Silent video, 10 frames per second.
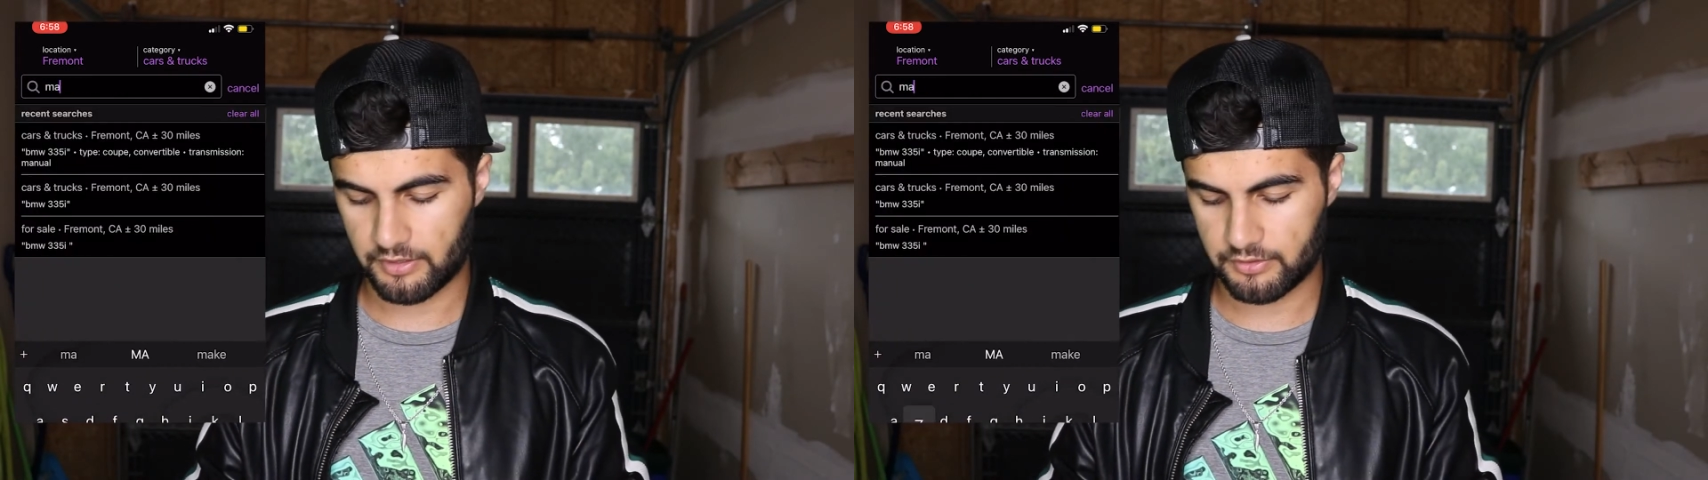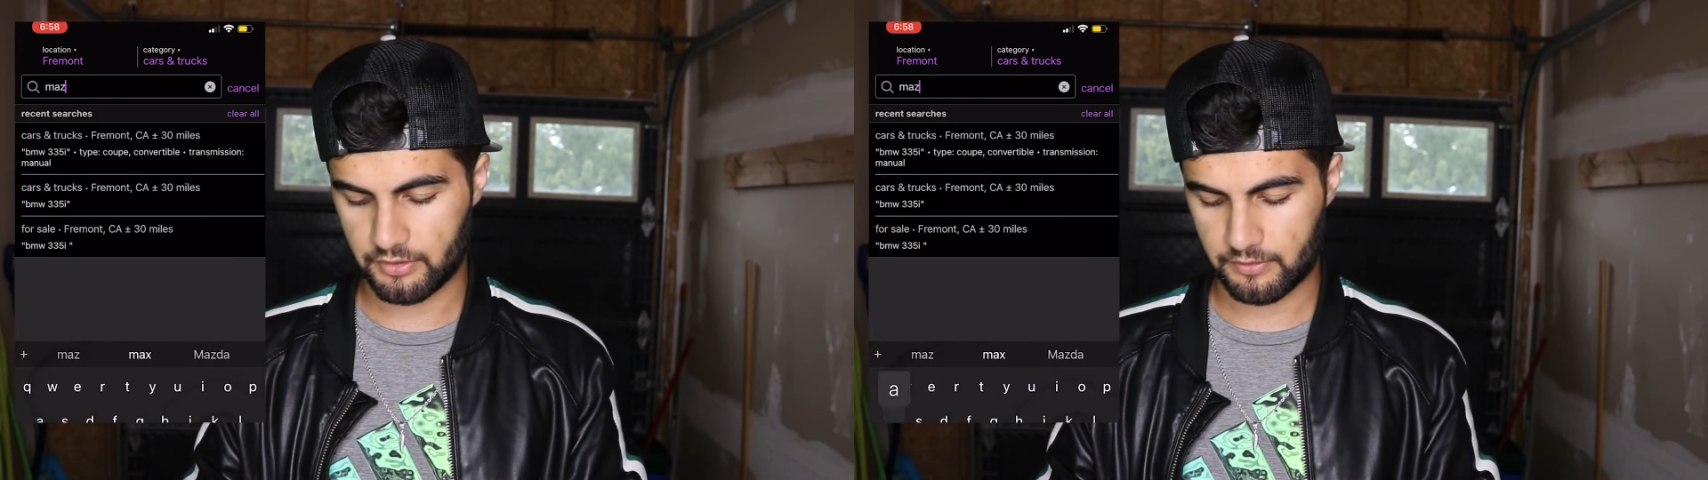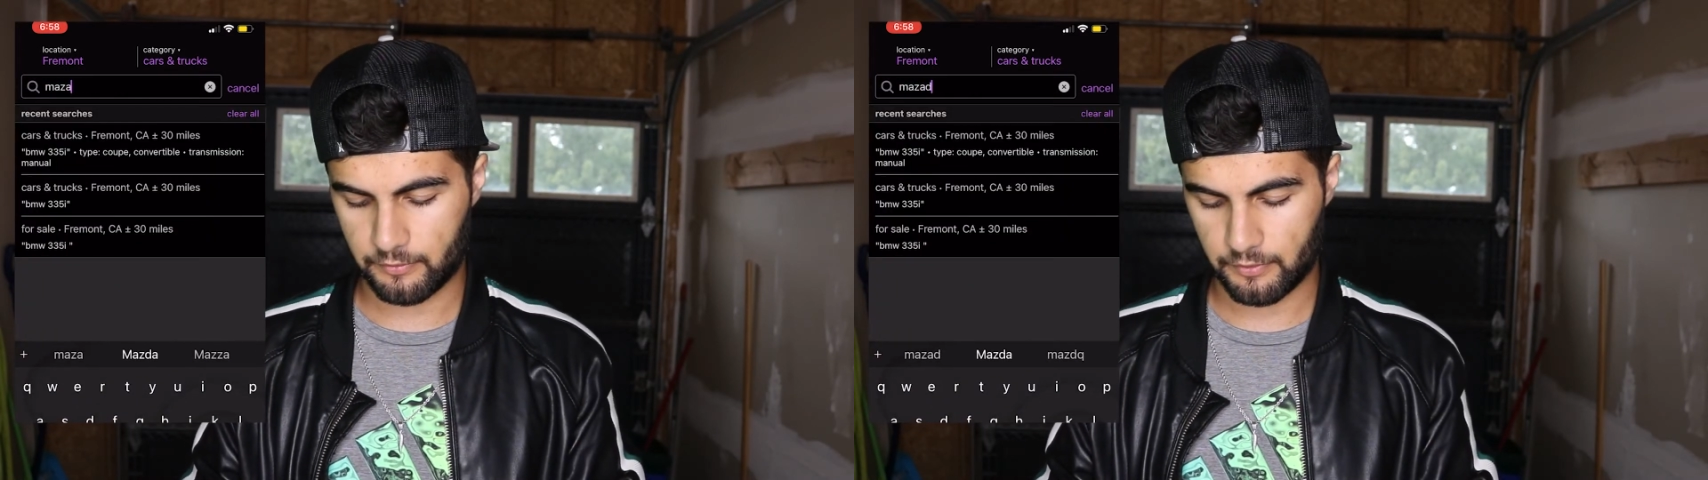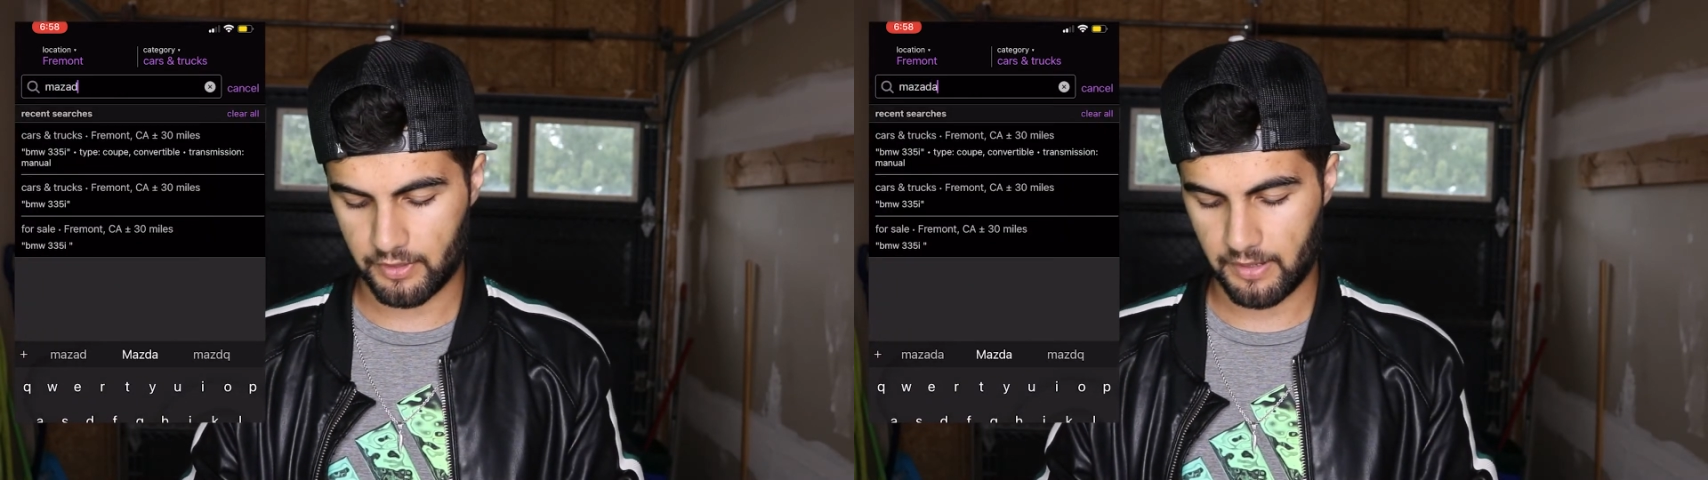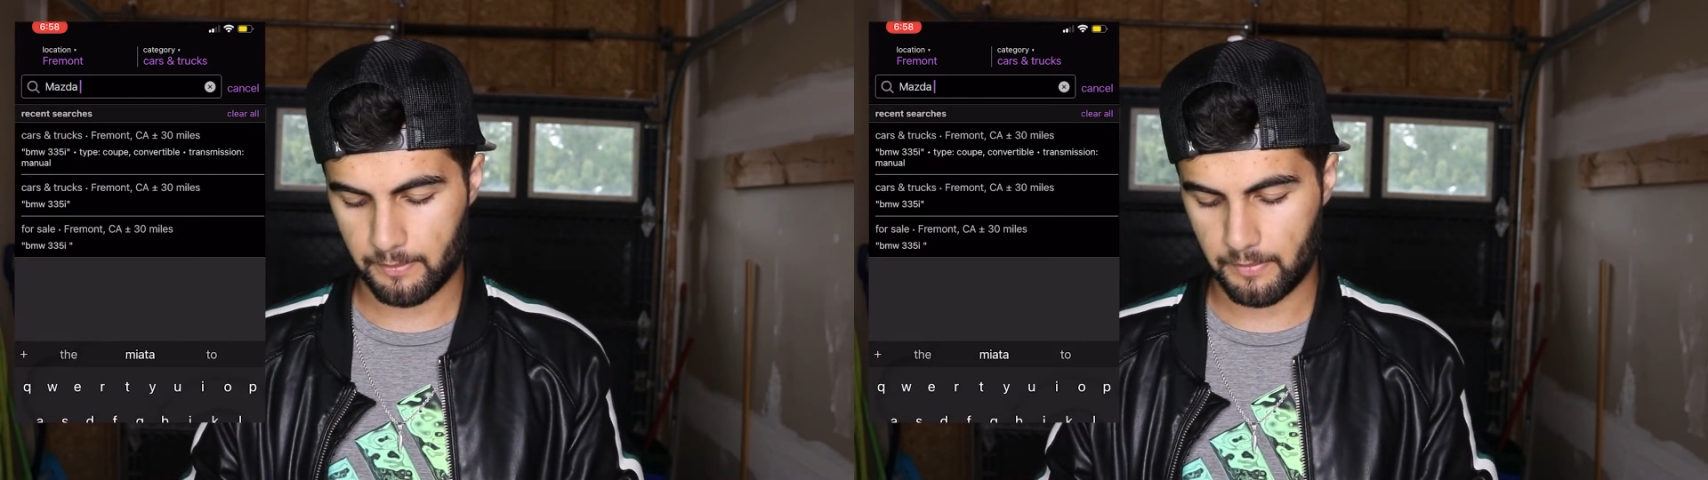Let's look for
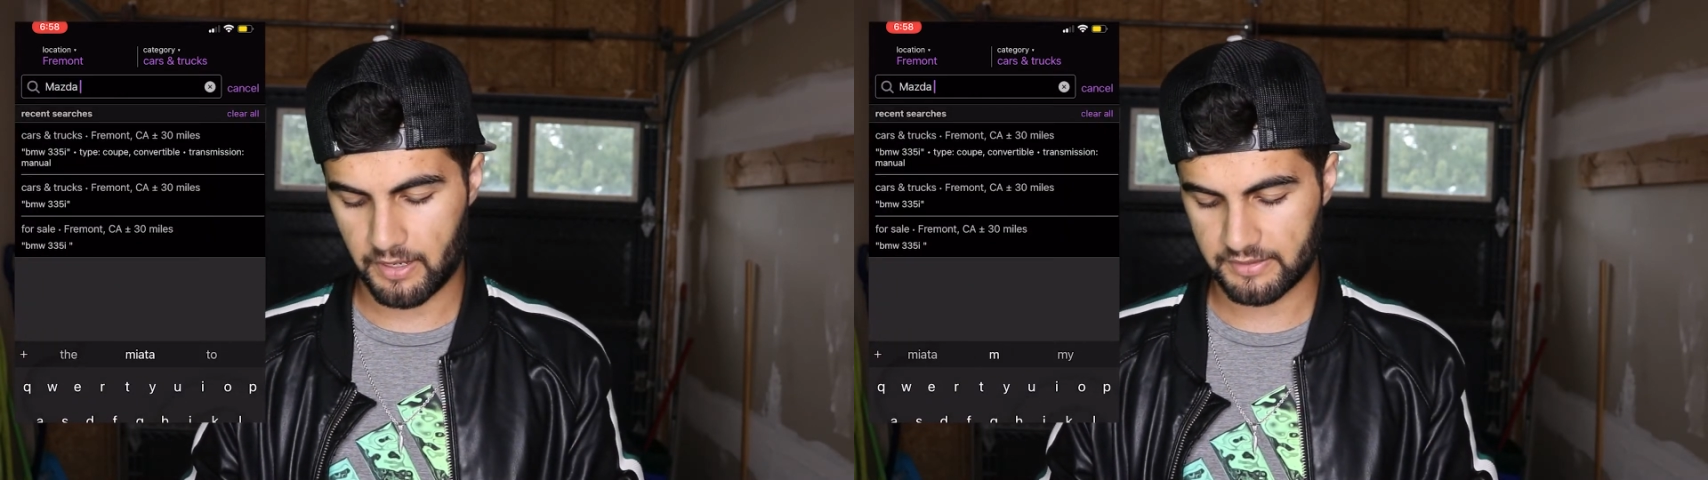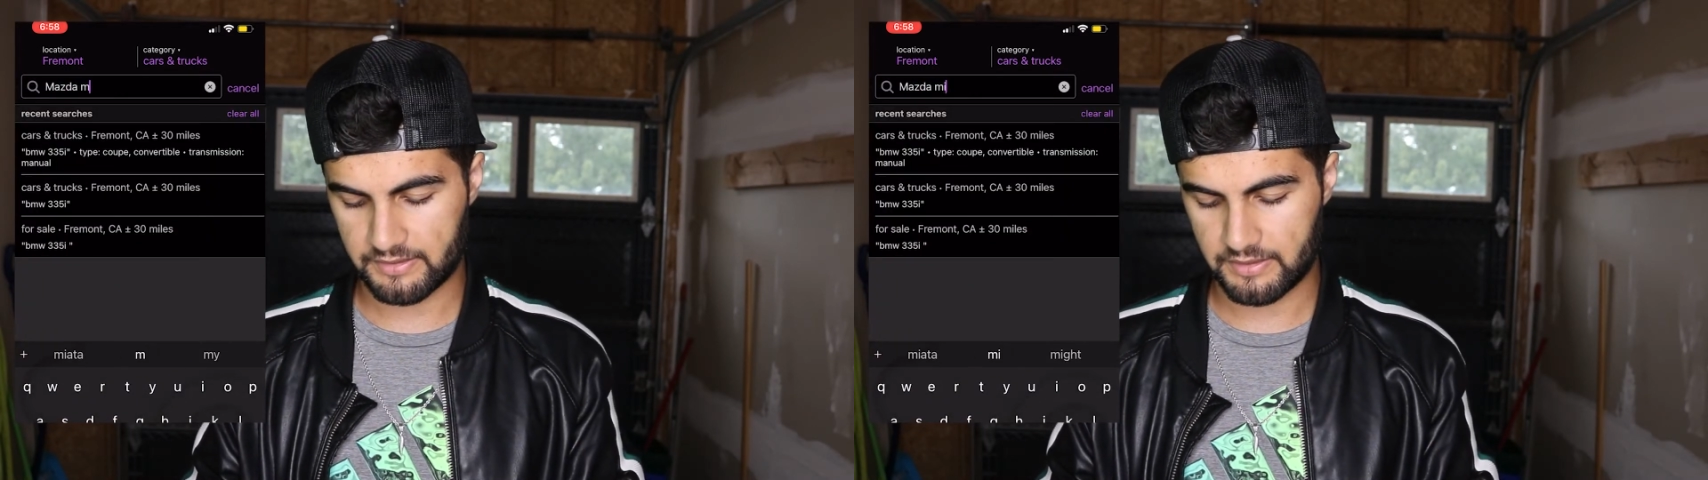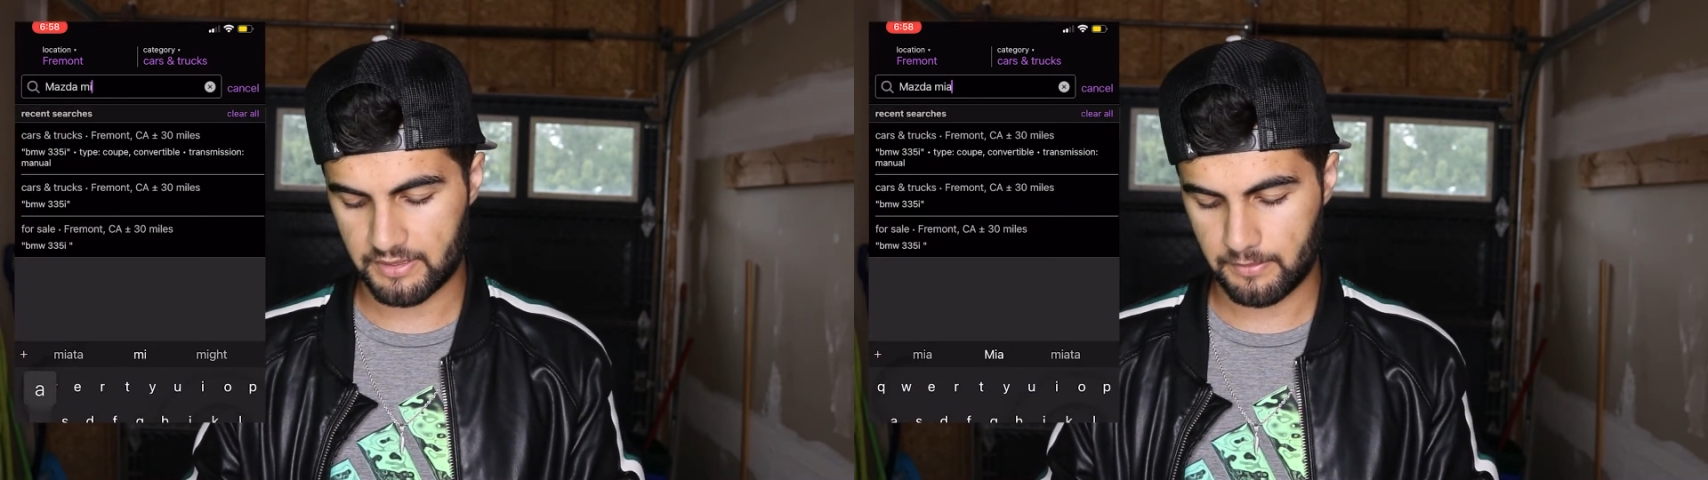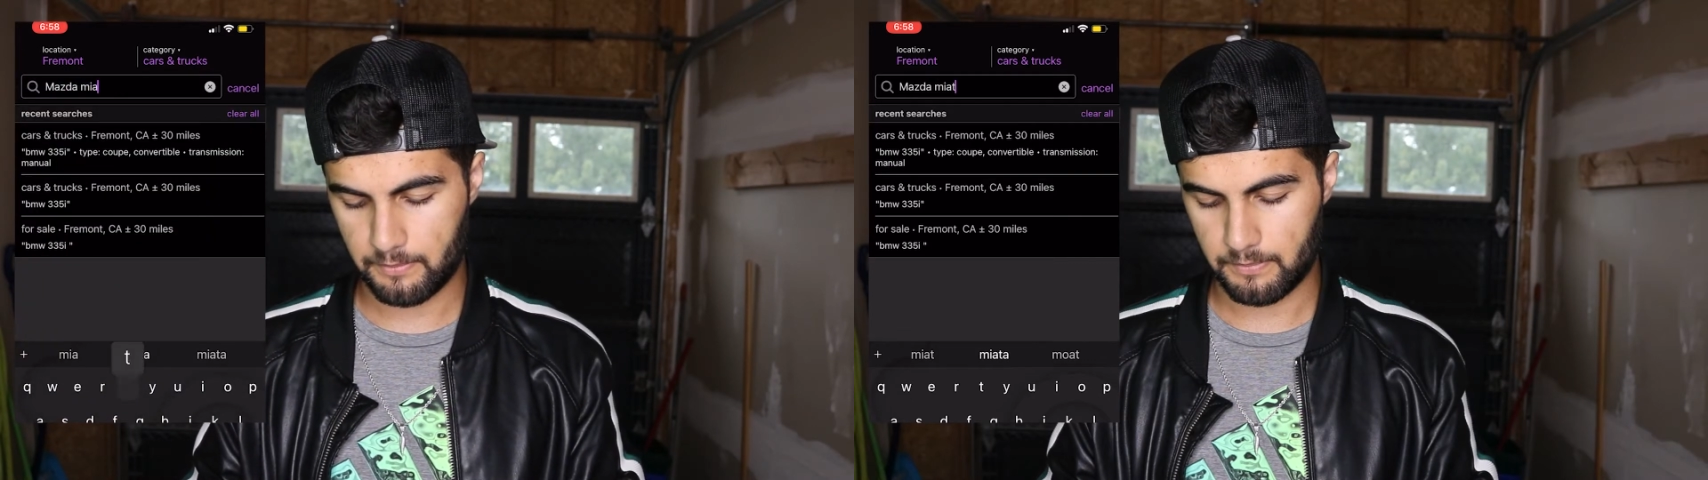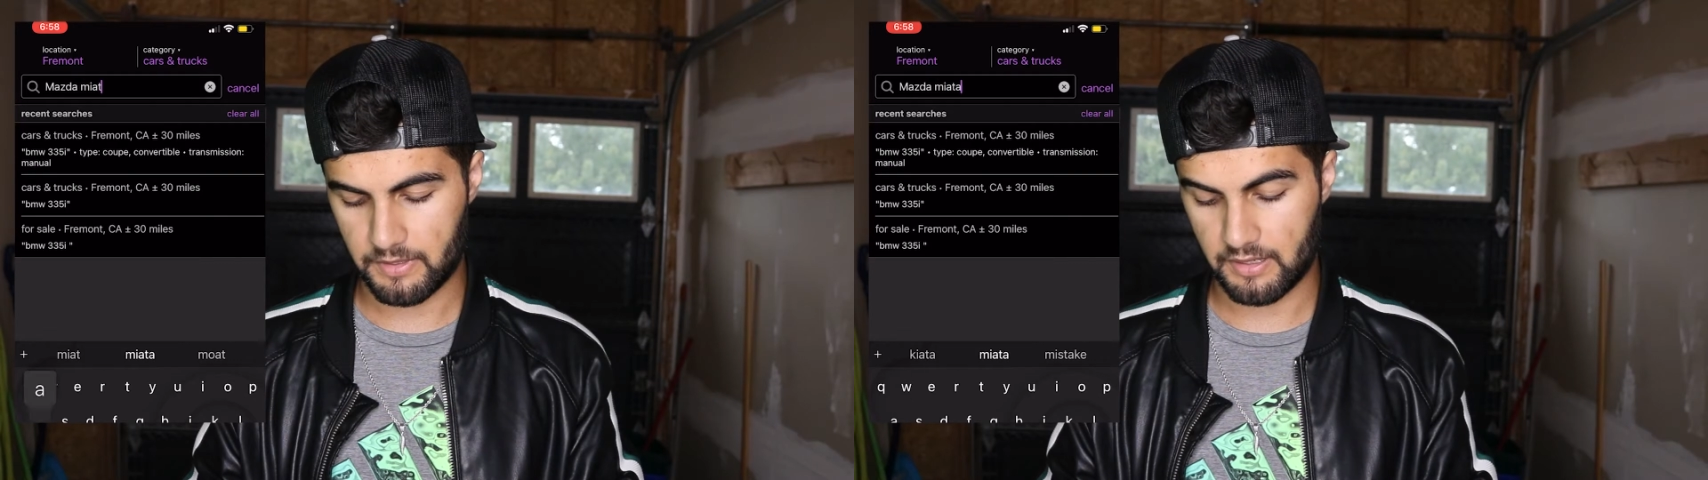a Mazda
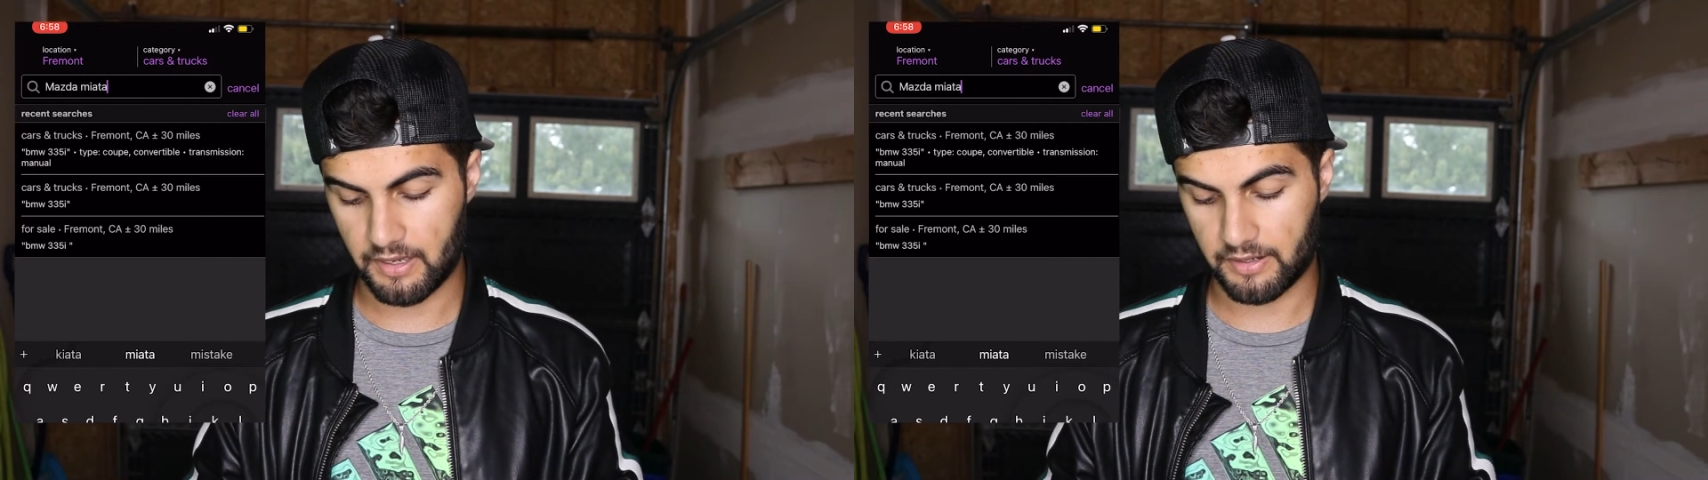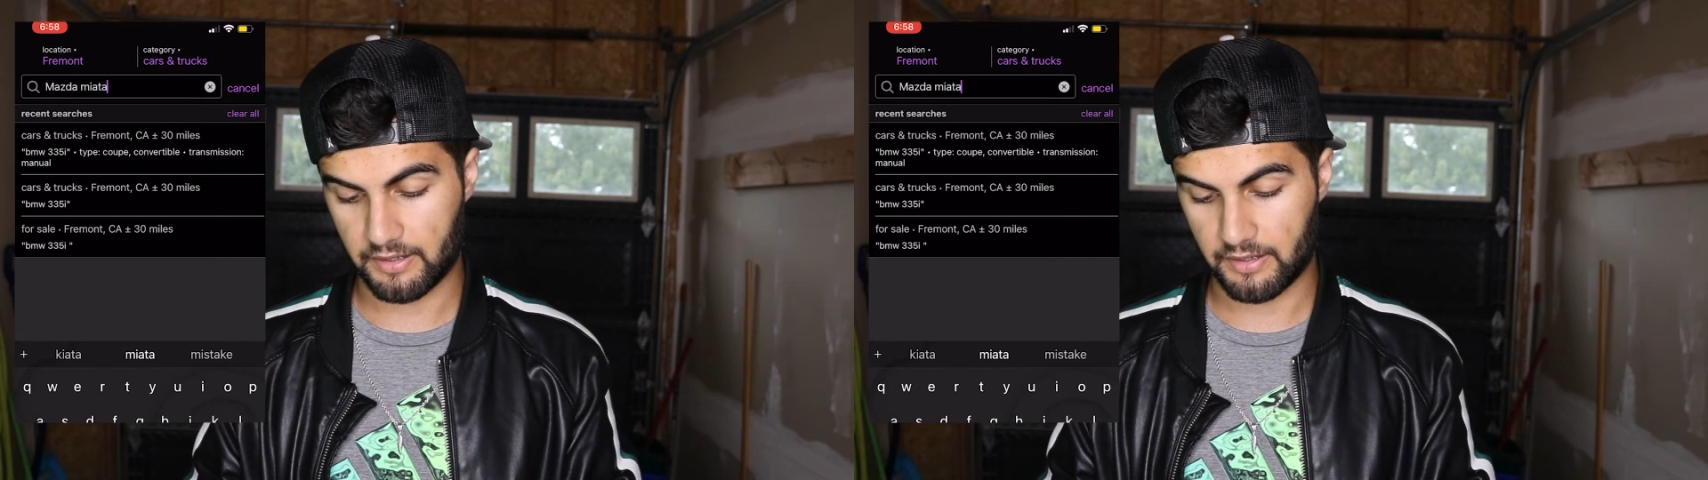Miata,